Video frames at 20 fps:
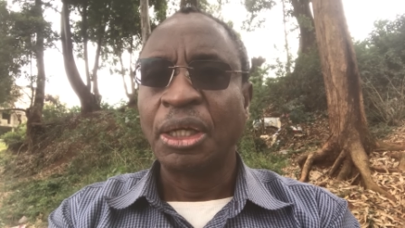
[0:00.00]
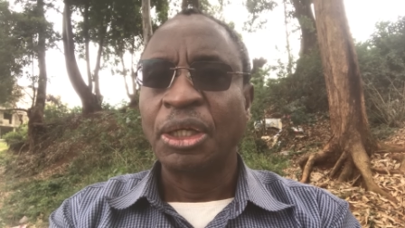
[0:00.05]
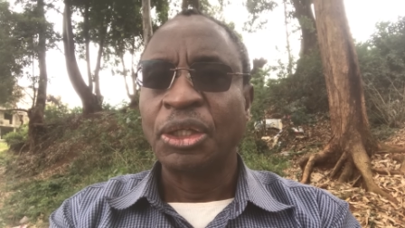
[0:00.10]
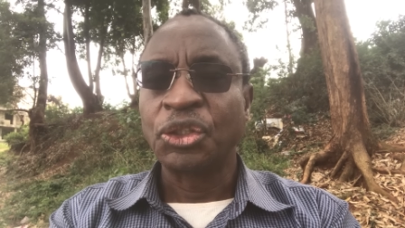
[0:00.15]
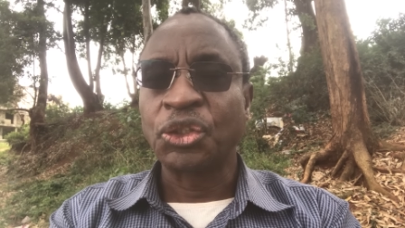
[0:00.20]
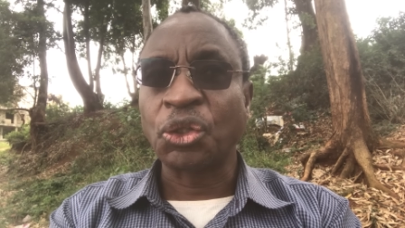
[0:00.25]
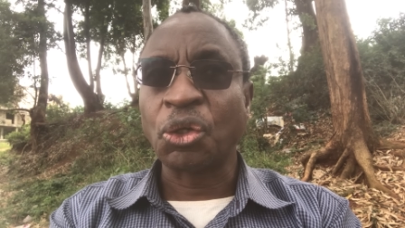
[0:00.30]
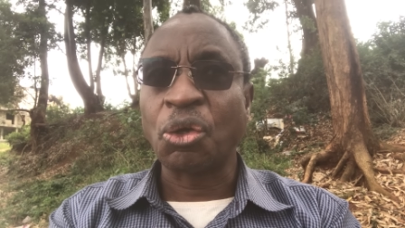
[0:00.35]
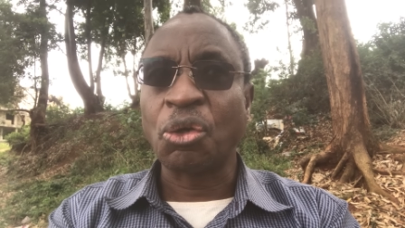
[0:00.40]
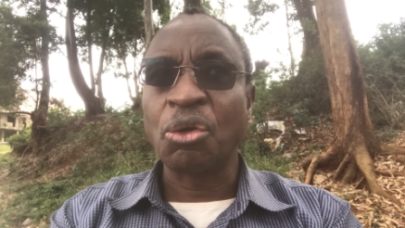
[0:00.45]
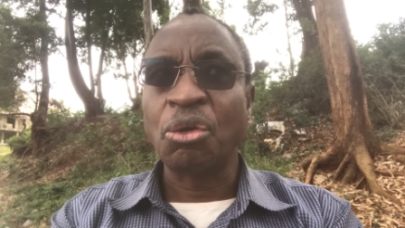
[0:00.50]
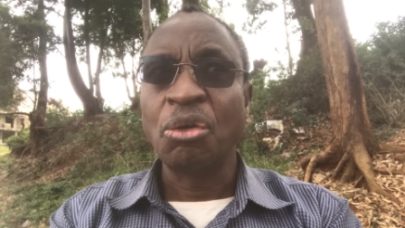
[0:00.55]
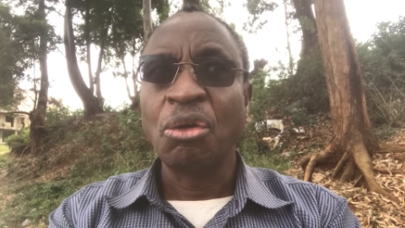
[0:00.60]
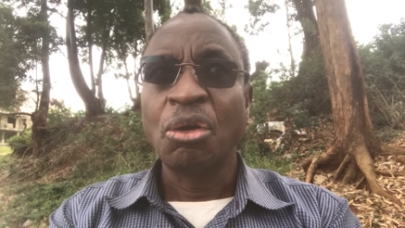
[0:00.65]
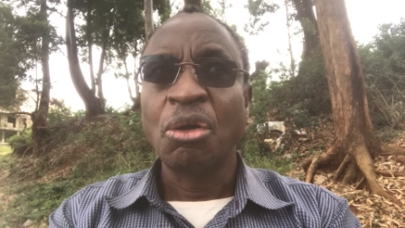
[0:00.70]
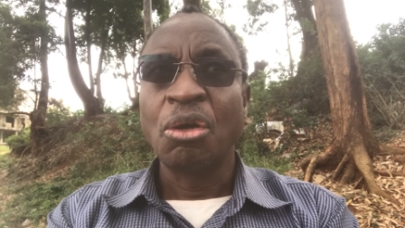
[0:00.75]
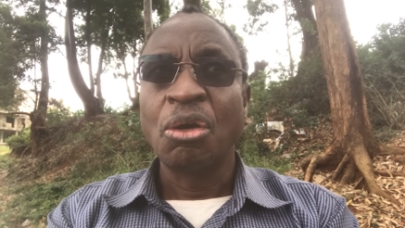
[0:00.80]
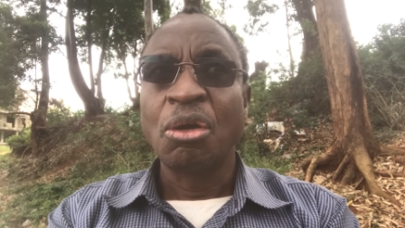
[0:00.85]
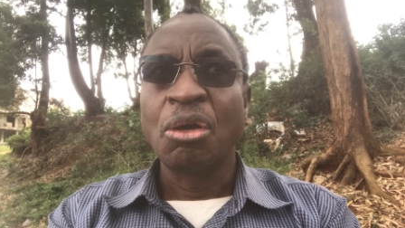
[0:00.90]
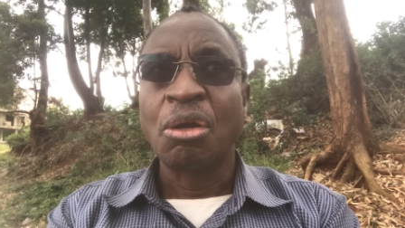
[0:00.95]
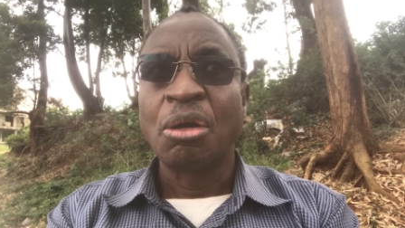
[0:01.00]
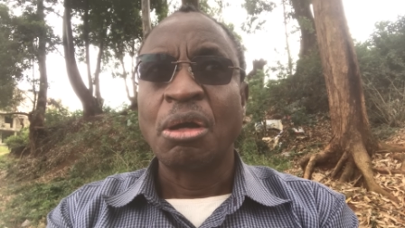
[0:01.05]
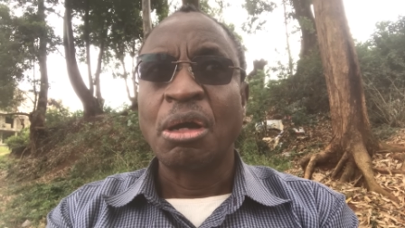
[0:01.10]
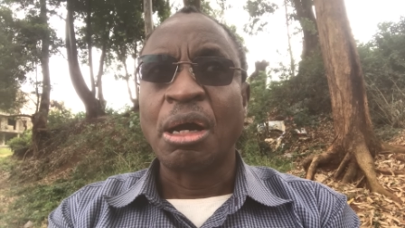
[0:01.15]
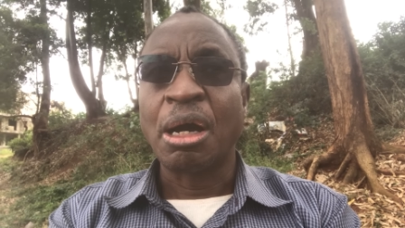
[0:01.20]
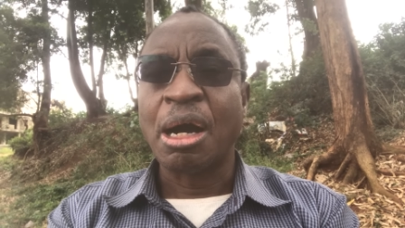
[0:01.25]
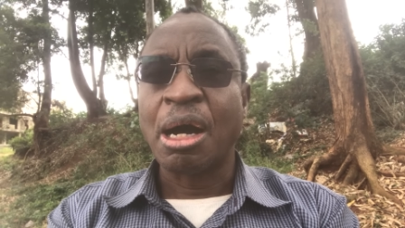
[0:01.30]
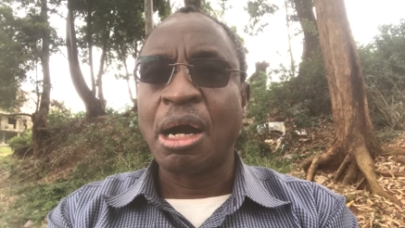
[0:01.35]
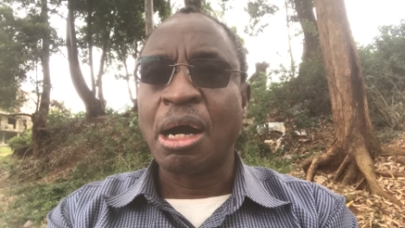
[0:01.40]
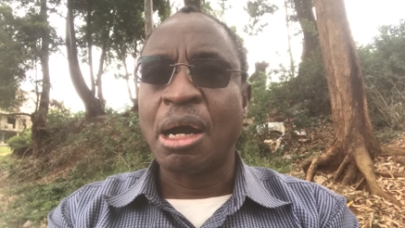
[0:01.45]
So
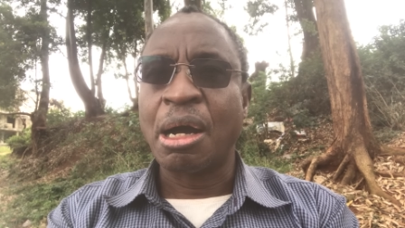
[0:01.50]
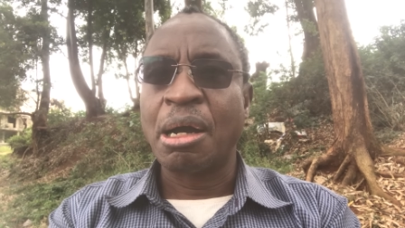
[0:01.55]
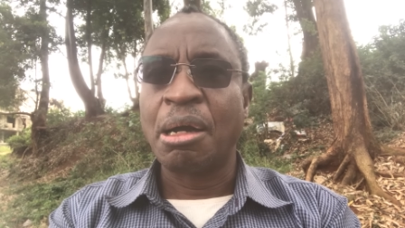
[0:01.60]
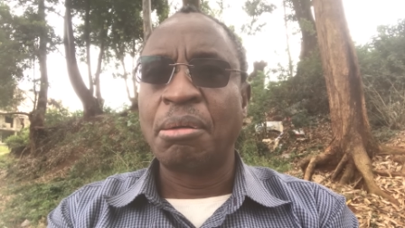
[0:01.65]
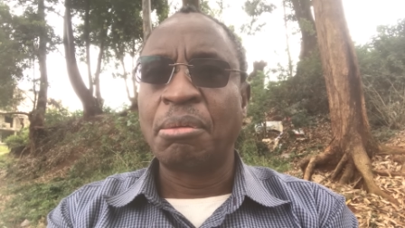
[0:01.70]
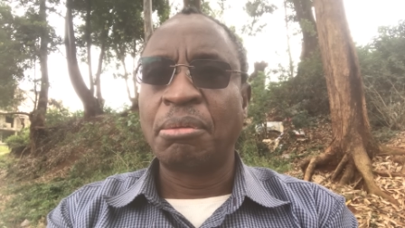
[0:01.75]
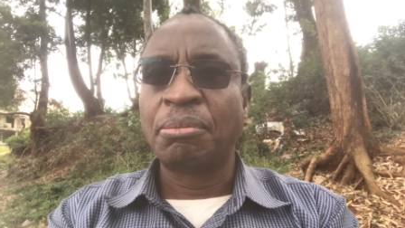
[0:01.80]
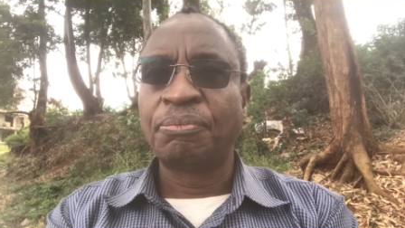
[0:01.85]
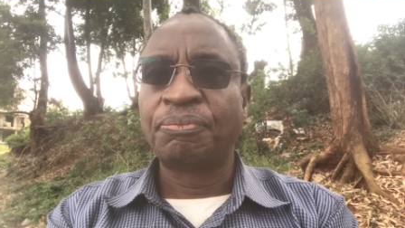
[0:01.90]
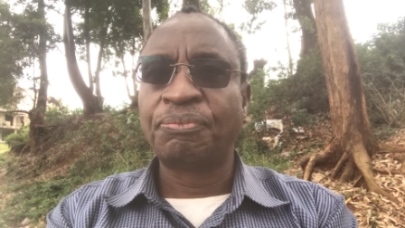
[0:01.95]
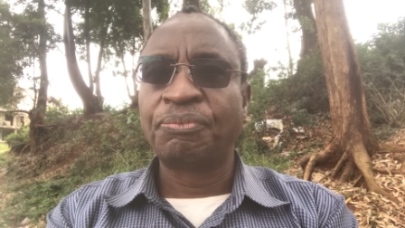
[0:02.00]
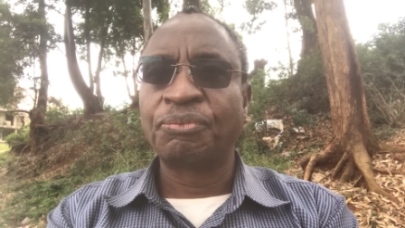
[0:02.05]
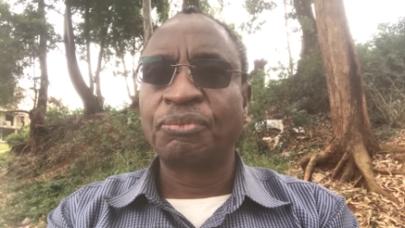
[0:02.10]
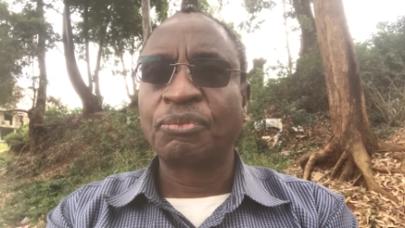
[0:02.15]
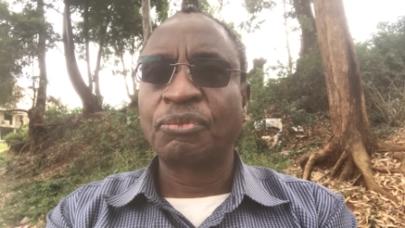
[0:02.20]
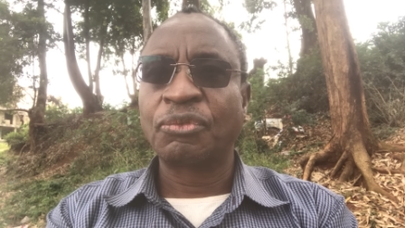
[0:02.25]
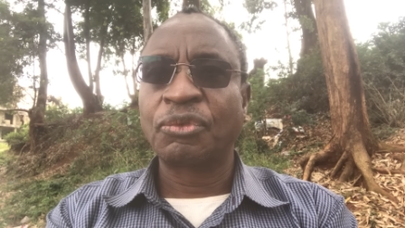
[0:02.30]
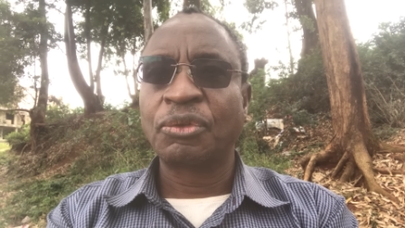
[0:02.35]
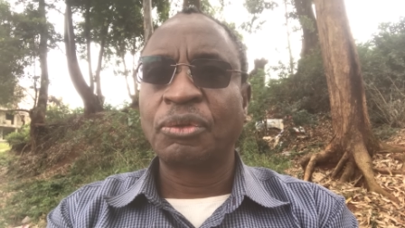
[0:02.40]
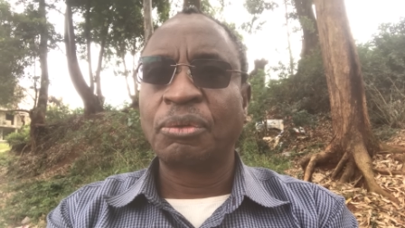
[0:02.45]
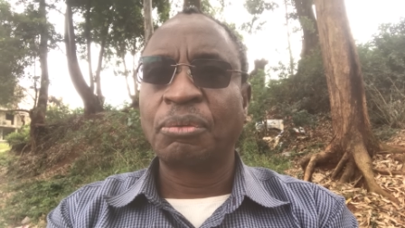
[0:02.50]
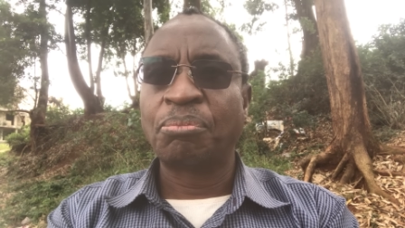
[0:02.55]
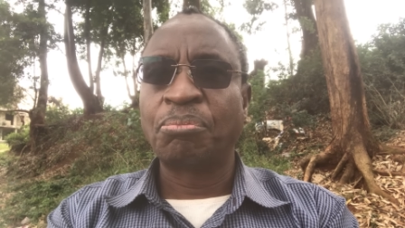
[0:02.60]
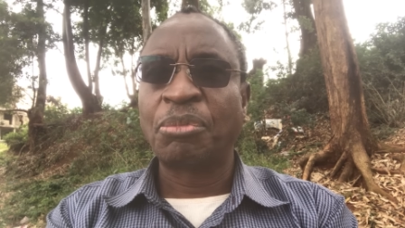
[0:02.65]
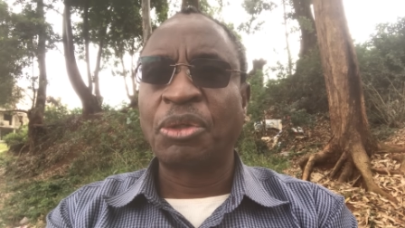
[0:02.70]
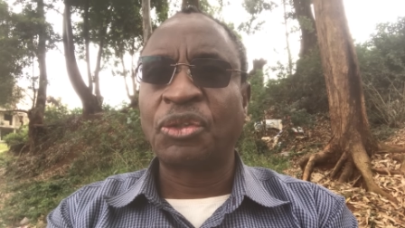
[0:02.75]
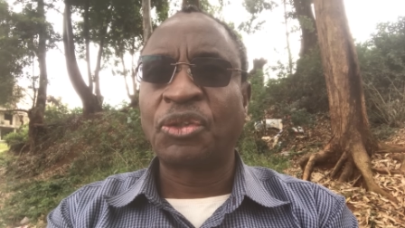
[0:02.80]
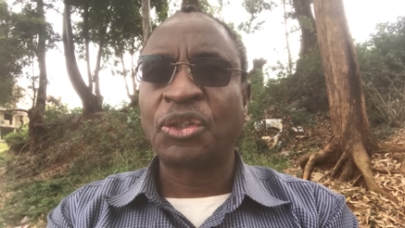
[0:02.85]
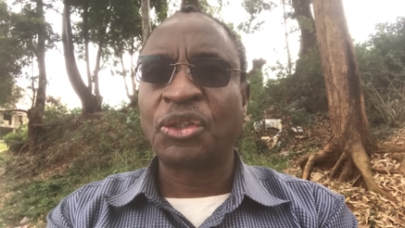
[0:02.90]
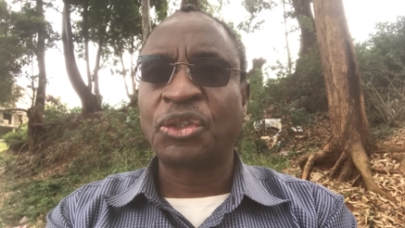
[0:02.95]
uh,
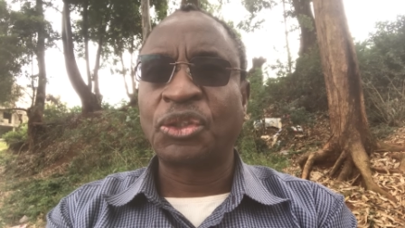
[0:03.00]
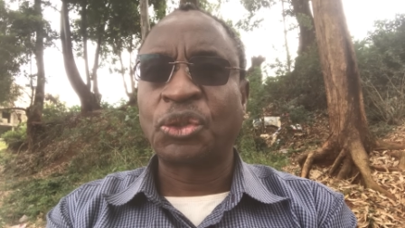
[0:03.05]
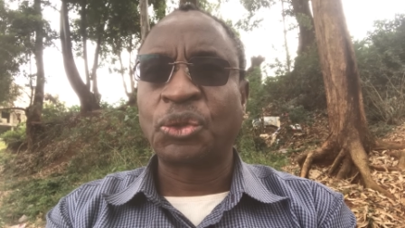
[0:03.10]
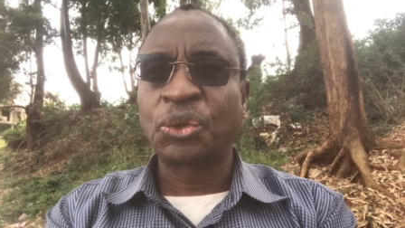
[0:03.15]
Mrs.